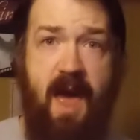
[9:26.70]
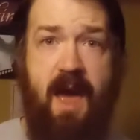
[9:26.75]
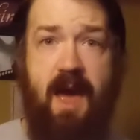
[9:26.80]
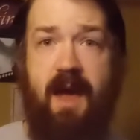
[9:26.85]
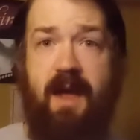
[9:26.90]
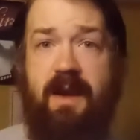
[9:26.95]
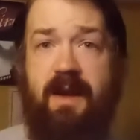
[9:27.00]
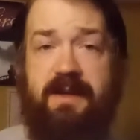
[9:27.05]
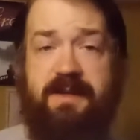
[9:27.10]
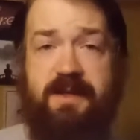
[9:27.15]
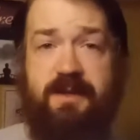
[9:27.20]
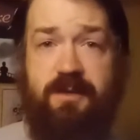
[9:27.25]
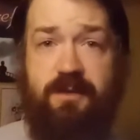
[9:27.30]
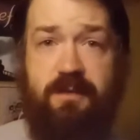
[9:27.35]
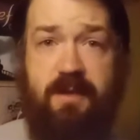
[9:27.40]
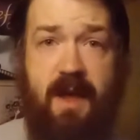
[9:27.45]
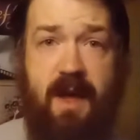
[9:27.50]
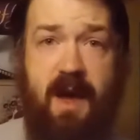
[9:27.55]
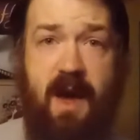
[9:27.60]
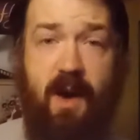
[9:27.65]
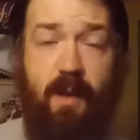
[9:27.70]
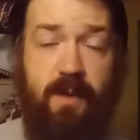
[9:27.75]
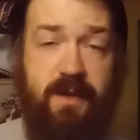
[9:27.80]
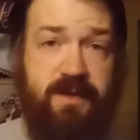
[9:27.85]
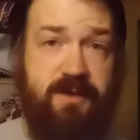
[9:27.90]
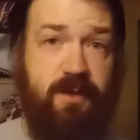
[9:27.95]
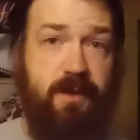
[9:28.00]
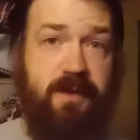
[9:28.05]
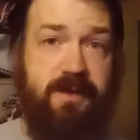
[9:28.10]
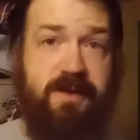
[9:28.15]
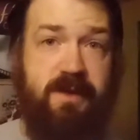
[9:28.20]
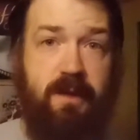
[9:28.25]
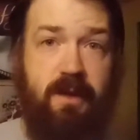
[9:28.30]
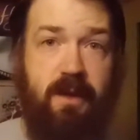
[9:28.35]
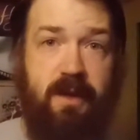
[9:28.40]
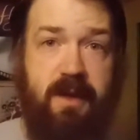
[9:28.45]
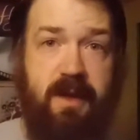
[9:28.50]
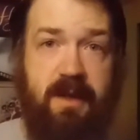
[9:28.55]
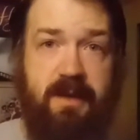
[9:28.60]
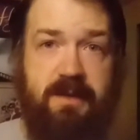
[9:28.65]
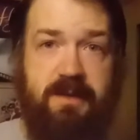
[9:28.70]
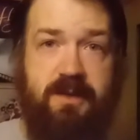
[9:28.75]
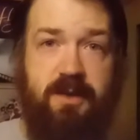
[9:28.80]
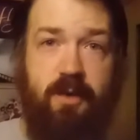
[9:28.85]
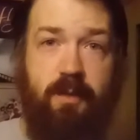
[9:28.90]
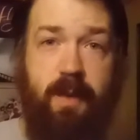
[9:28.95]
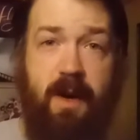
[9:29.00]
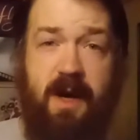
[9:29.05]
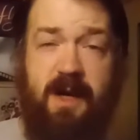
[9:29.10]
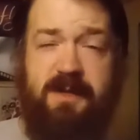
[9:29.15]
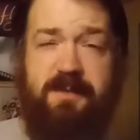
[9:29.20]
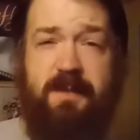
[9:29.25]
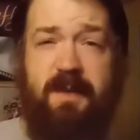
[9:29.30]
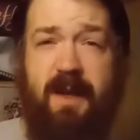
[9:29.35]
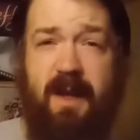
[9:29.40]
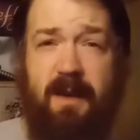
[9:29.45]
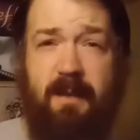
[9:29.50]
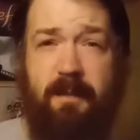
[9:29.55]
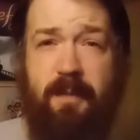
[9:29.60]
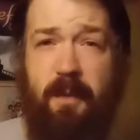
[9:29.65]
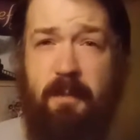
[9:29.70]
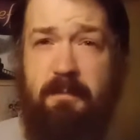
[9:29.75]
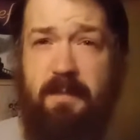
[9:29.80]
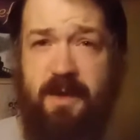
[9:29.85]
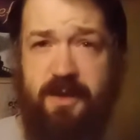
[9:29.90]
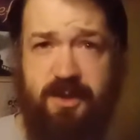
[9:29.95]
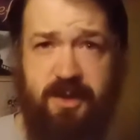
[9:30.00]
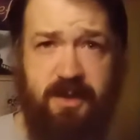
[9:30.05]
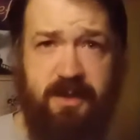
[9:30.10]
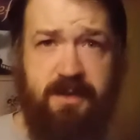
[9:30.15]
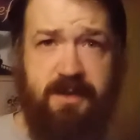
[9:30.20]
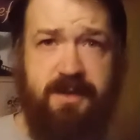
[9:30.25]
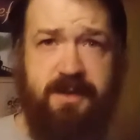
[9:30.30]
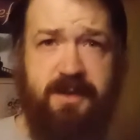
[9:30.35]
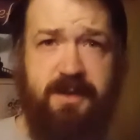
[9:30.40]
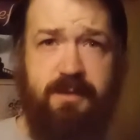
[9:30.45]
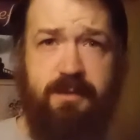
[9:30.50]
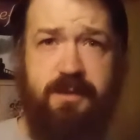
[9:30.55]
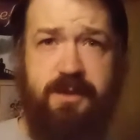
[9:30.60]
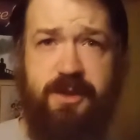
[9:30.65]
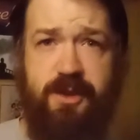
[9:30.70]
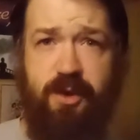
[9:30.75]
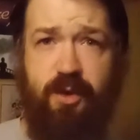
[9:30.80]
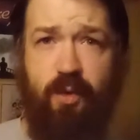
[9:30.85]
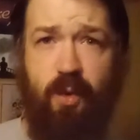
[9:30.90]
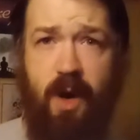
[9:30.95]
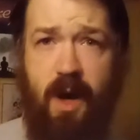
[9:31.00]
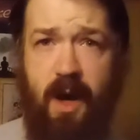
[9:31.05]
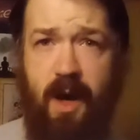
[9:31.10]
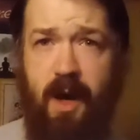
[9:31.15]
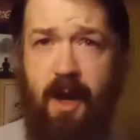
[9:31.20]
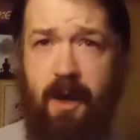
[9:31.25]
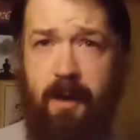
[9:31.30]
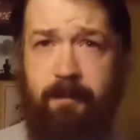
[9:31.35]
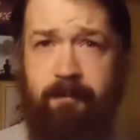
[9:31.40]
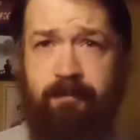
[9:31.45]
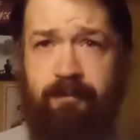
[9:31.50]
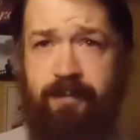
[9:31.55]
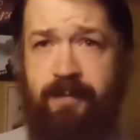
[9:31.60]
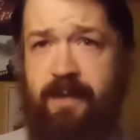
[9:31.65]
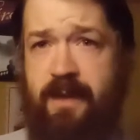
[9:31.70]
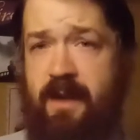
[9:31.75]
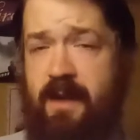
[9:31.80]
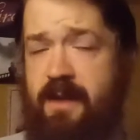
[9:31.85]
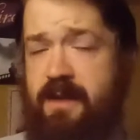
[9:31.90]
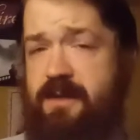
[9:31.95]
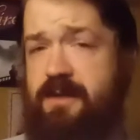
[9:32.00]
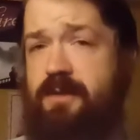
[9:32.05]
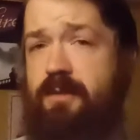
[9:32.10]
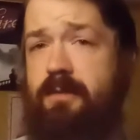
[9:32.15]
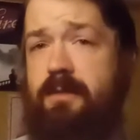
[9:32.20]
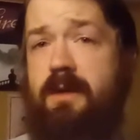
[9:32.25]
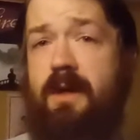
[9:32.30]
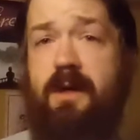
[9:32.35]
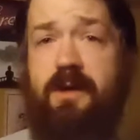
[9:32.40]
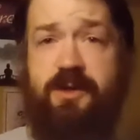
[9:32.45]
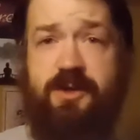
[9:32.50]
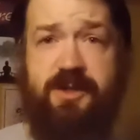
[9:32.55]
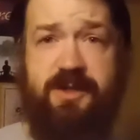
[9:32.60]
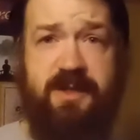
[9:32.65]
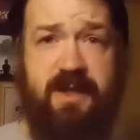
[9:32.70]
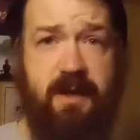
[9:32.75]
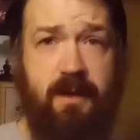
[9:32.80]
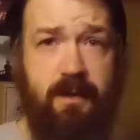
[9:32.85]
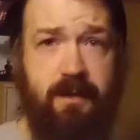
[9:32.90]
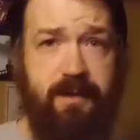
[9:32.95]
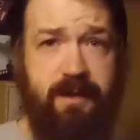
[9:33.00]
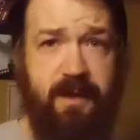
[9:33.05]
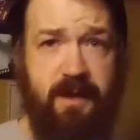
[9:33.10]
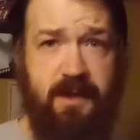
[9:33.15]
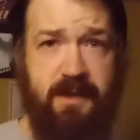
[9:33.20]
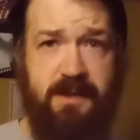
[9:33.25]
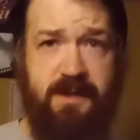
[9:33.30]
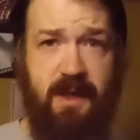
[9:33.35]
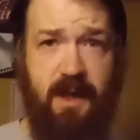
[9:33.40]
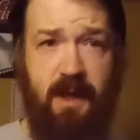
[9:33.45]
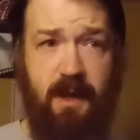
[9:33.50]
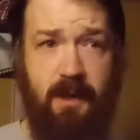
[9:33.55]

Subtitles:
and as I do that, I want to also look into possibly getting permissions to do larger scale things.